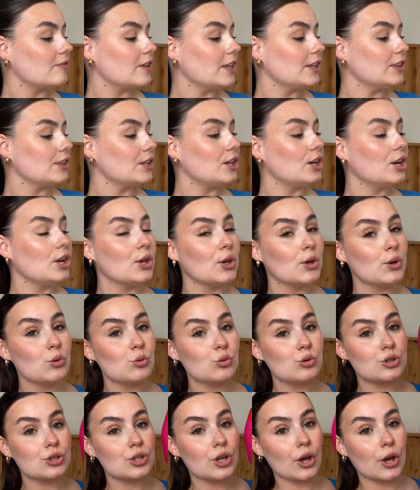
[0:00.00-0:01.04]
in the loo,
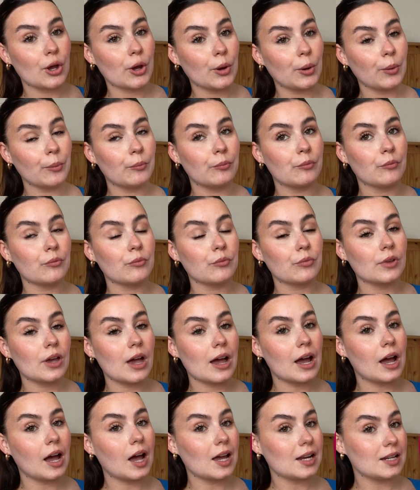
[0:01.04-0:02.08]
so
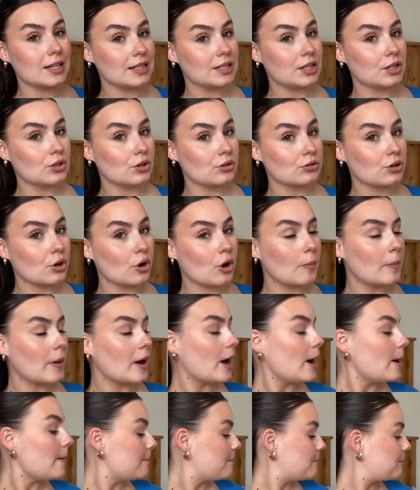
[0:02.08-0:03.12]
I needed a top
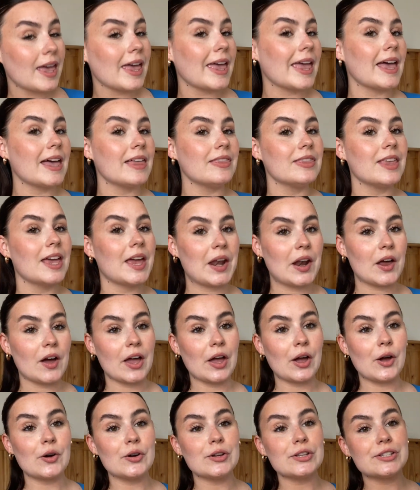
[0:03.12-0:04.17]
up. And then I
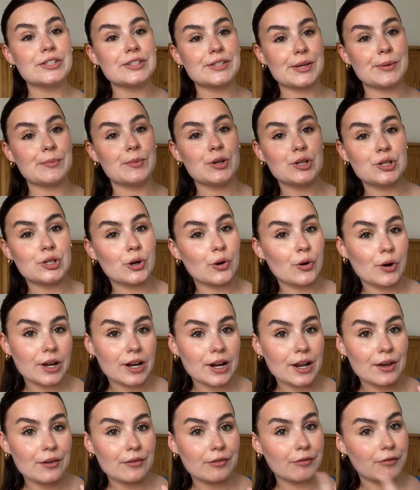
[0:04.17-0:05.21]
got some
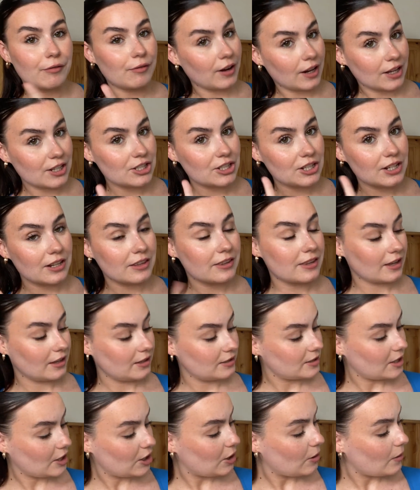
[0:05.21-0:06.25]
toilet flushing things
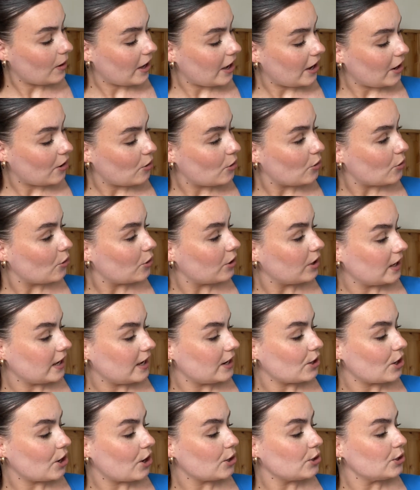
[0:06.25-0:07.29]
that you hang on in
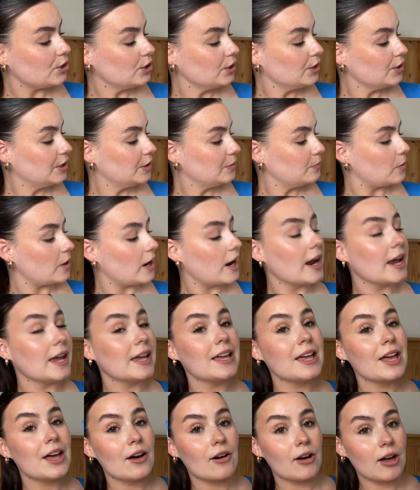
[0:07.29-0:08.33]
ocean spray.
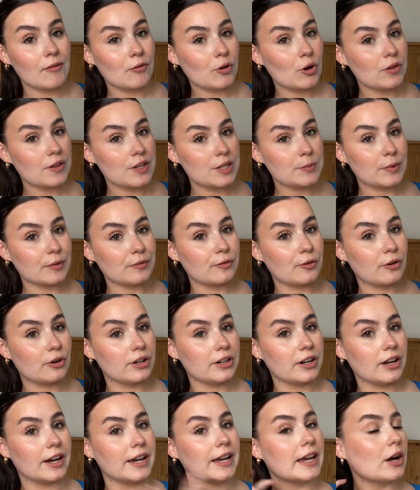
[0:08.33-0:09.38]
I've got these before and
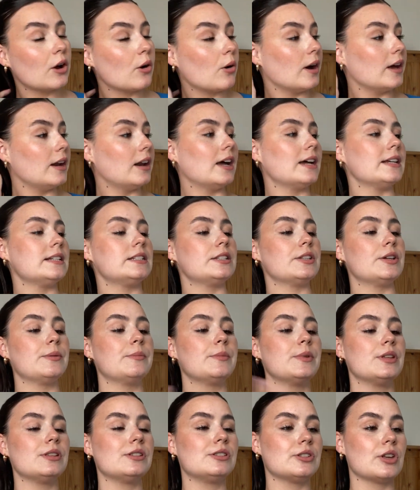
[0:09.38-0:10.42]
I quite liked them,
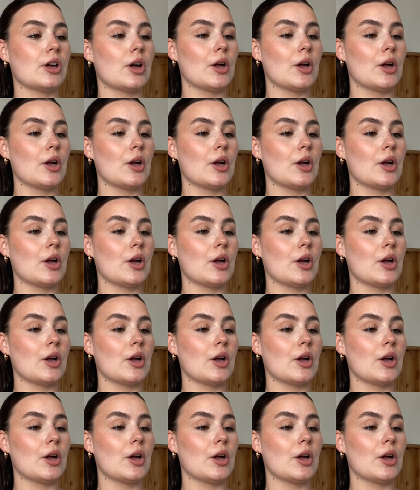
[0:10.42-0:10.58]
so